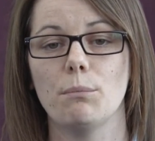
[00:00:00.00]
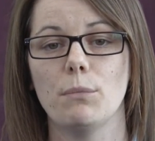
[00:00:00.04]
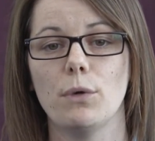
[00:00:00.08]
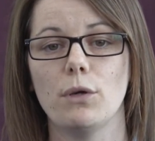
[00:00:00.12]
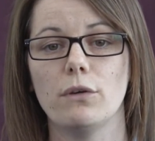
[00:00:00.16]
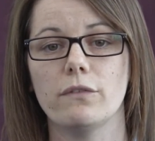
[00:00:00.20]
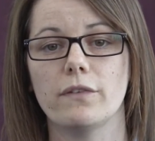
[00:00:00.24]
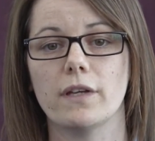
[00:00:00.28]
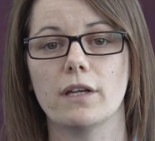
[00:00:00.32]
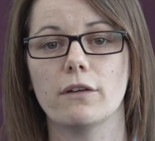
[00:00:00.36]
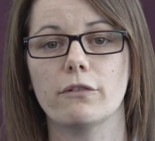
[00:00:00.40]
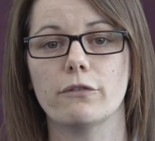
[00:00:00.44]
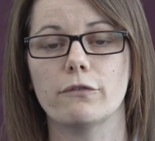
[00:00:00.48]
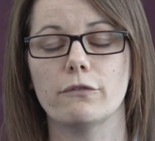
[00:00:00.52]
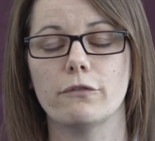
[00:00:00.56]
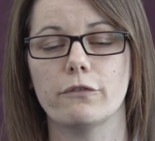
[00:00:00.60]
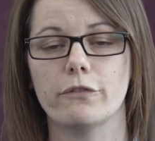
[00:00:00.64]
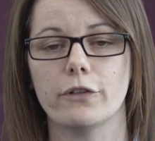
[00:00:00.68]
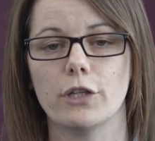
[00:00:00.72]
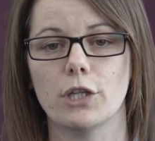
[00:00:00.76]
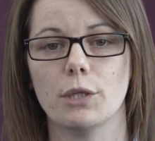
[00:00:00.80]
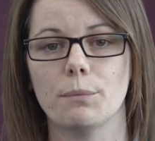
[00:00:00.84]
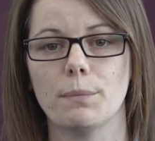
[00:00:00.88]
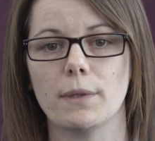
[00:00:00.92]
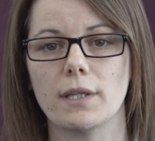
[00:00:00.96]
moving from
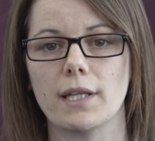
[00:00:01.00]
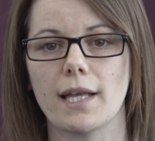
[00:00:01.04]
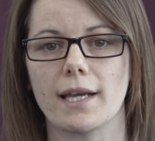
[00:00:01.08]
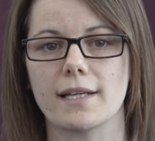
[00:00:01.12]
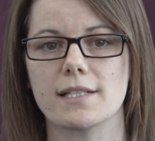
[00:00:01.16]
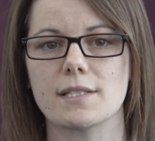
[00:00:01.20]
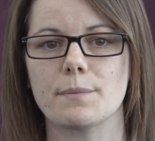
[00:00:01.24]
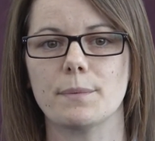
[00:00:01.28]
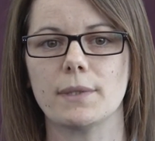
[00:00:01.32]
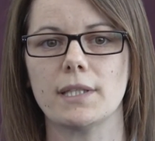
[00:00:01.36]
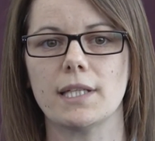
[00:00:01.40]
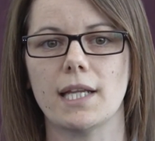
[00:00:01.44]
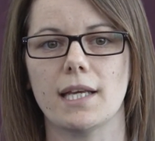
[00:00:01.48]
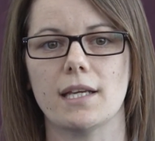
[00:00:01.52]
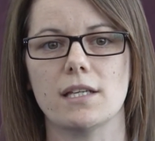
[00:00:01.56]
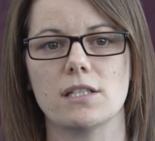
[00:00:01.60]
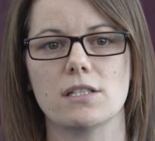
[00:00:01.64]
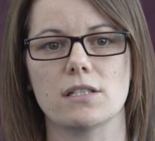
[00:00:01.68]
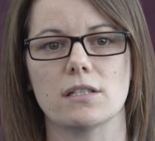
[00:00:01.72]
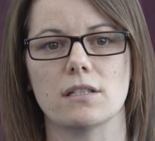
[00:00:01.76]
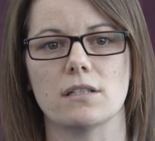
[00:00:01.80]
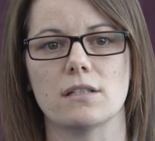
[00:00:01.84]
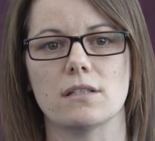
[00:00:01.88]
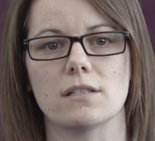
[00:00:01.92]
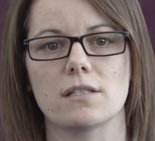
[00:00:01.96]
verbal
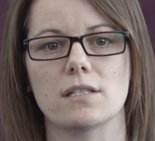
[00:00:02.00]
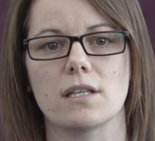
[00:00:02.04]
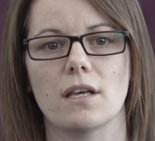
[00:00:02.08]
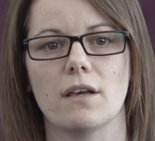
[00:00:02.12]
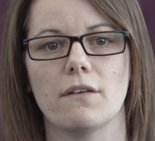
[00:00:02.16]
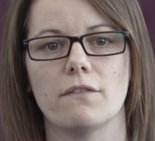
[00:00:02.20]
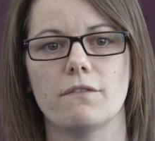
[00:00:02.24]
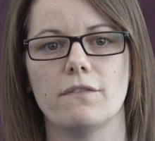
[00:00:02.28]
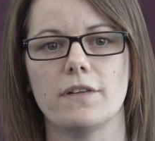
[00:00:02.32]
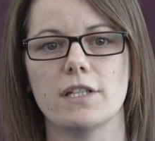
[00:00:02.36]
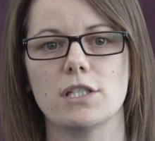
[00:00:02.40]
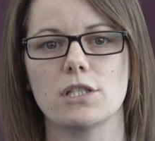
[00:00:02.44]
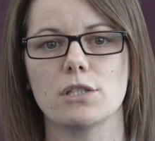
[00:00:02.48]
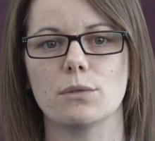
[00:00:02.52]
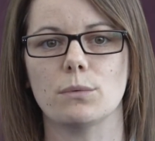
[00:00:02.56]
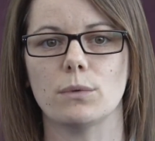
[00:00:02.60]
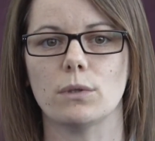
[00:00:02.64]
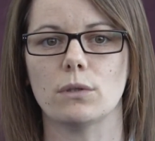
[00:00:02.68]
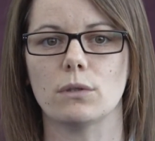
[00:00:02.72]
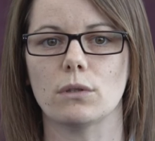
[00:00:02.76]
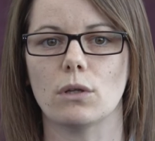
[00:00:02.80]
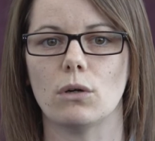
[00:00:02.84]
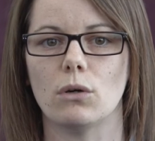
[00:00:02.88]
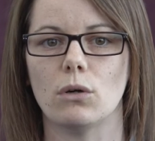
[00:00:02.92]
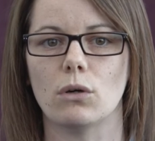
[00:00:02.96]
explanations,
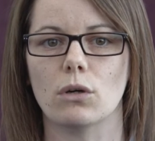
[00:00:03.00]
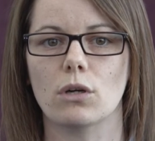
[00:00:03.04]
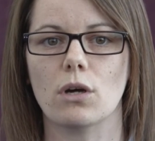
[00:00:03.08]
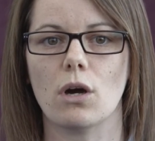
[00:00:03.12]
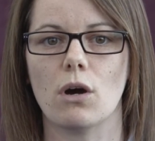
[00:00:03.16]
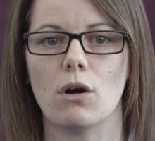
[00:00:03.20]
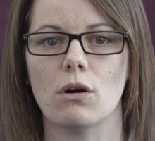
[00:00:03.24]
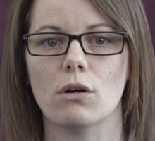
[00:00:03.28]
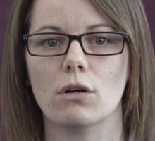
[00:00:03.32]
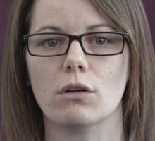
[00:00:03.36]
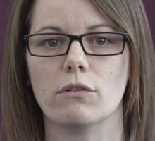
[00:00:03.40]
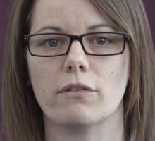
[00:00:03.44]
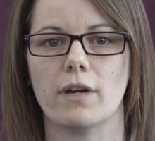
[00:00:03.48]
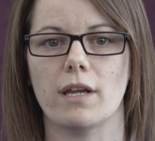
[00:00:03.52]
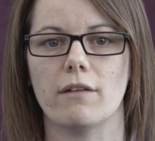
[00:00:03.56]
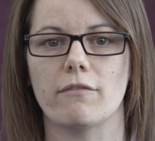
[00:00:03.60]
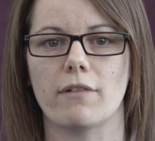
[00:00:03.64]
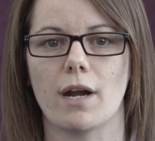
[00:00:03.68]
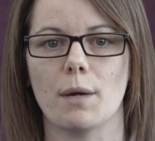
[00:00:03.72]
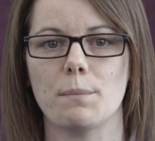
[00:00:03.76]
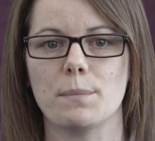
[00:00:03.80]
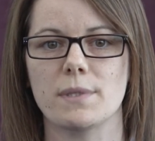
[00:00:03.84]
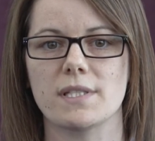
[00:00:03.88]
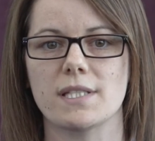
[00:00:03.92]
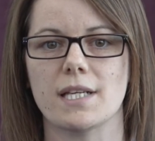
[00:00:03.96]
visual or concrete
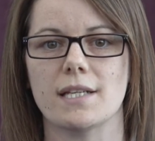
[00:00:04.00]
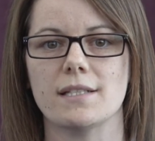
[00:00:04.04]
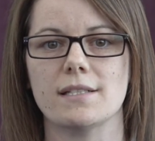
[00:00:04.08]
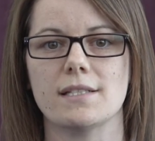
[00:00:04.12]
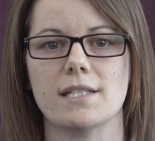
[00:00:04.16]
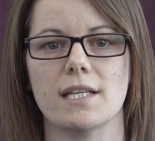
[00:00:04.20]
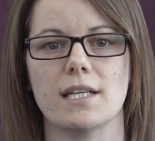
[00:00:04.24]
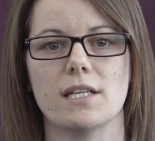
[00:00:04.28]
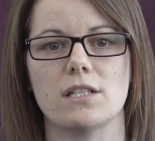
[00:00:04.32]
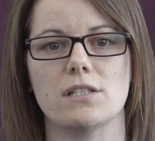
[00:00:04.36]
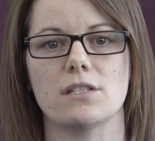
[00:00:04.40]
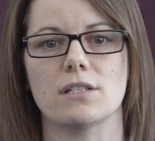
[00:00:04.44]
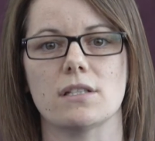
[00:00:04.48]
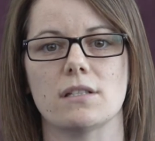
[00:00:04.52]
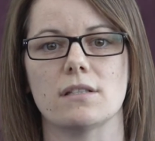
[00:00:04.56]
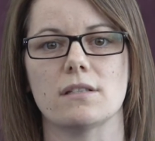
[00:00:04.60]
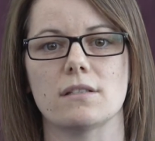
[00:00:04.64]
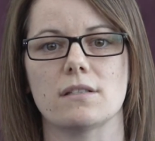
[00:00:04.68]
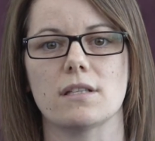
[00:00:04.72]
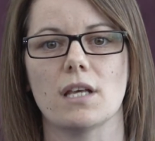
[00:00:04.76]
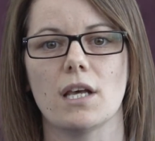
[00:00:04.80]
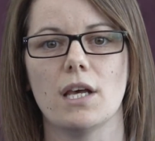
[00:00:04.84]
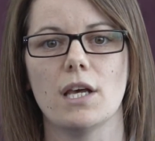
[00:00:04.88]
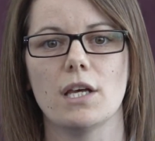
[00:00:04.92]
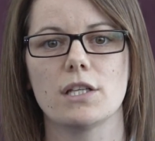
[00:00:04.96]

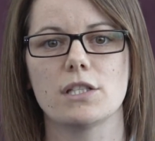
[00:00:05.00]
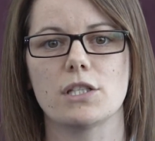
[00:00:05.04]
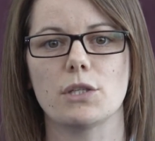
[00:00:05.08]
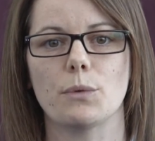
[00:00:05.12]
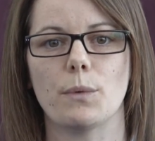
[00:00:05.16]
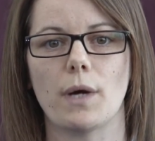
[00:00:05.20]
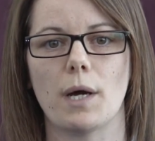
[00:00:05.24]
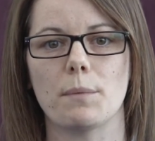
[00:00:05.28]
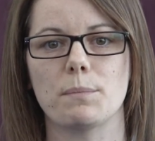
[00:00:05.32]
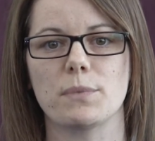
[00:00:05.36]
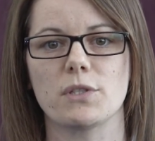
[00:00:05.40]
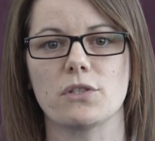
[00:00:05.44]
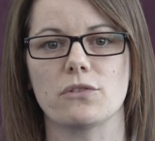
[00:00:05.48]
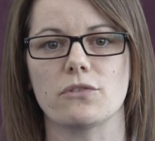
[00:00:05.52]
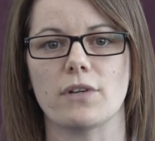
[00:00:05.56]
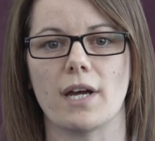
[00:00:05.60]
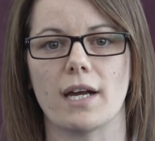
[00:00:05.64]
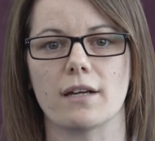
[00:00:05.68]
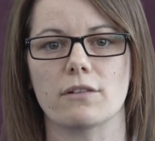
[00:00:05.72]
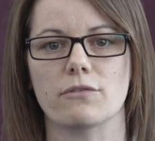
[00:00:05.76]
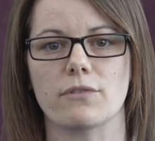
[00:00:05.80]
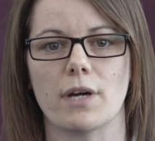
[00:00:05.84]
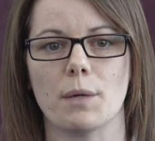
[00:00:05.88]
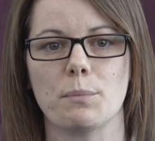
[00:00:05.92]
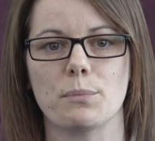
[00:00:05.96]
representations to
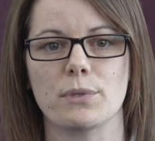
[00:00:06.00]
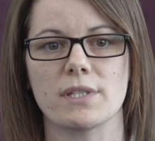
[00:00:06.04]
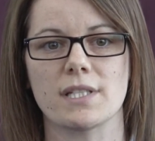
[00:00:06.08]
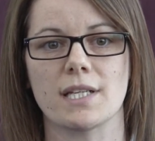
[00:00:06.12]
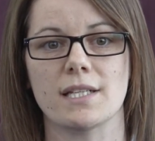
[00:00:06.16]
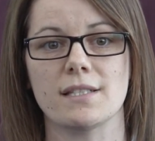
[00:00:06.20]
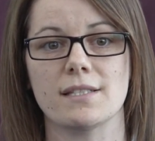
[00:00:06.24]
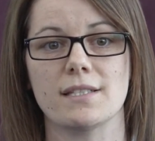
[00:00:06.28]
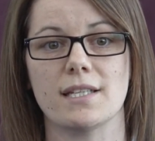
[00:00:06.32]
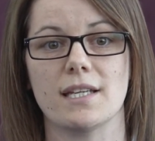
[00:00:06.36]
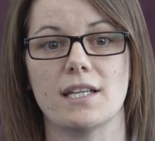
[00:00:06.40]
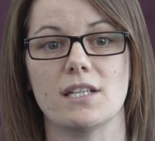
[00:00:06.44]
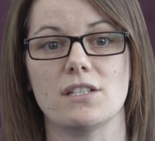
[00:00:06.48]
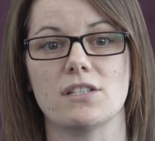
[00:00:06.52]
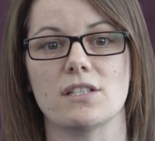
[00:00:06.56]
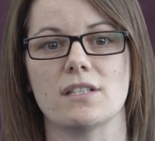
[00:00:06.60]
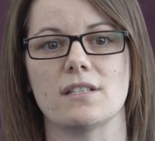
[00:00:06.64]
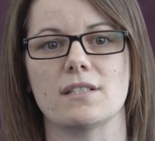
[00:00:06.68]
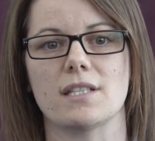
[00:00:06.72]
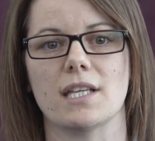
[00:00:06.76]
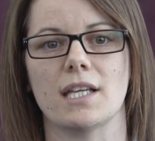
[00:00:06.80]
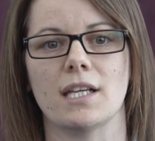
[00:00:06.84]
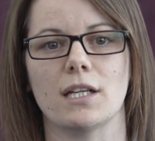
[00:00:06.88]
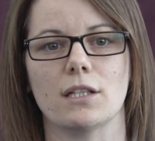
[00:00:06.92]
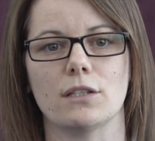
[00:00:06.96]
abstract
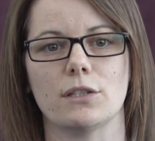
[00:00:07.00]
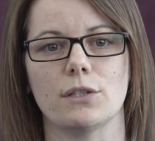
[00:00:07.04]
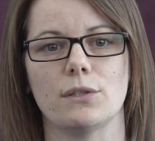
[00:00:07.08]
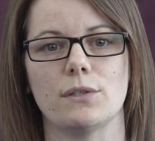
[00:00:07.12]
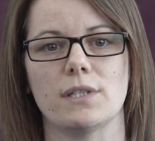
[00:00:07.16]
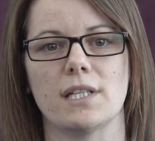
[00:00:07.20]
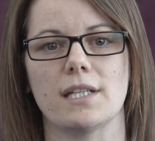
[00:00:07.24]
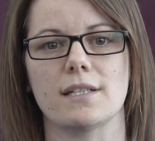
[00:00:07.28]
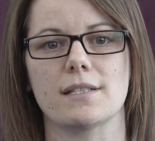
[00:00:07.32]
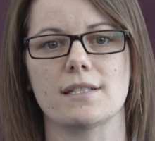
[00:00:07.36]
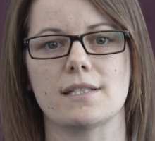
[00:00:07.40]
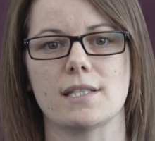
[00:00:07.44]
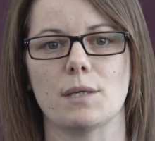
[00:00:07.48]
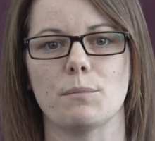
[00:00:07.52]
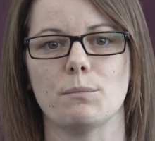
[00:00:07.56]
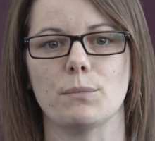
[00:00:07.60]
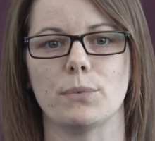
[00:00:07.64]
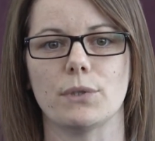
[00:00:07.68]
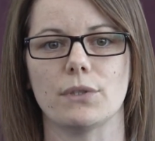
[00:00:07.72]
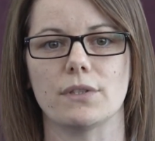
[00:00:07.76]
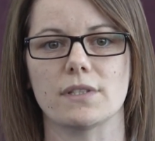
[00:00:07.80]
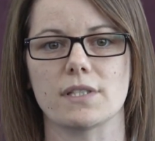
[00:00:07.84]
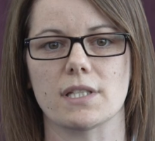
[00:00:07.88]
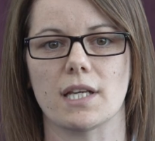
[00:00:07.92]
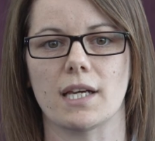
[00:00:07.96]
representations including
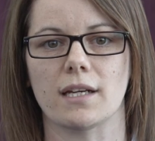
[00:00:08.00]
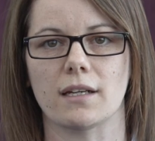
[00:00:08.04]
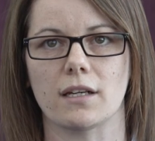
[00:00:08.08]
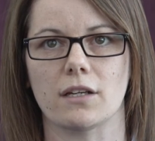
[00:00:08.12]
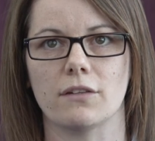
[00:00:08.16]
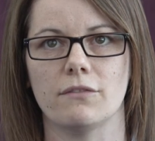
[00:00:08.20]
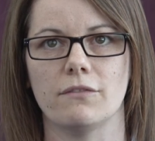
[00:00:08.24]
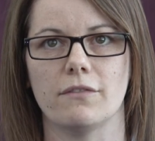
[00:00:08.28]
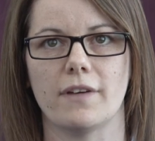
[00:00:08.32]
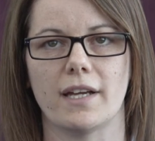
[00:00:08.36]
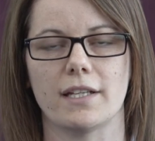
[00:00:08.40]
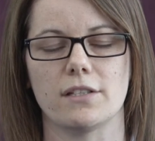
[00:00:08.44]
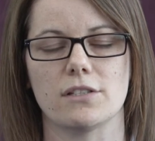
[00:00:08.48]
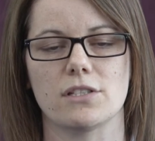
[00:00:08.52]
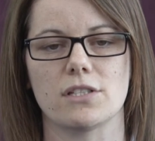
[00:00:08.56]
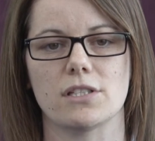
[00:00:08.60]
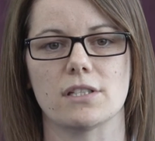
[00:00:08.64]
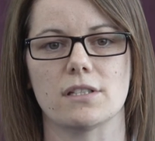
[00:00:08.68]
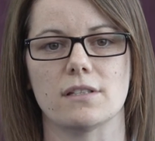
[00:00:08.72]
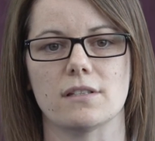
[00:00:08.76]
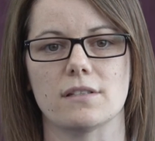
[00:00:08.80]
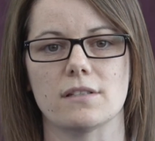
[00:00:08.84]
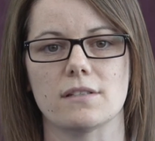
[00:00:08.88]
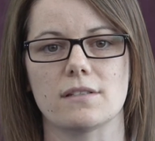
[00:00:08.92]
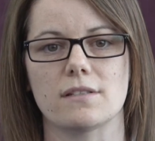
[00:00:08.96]
symbols and
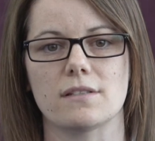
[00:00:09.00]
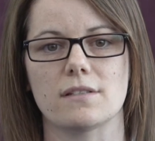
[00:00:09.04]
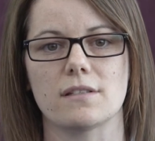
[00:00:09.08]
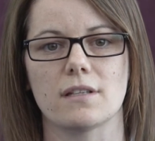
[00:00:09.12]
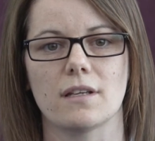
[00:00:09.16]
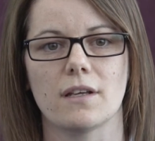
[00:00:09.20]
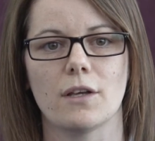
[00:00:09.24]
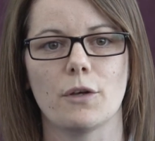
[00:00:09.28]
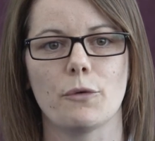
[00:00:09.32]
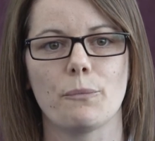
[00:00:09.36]
conventions.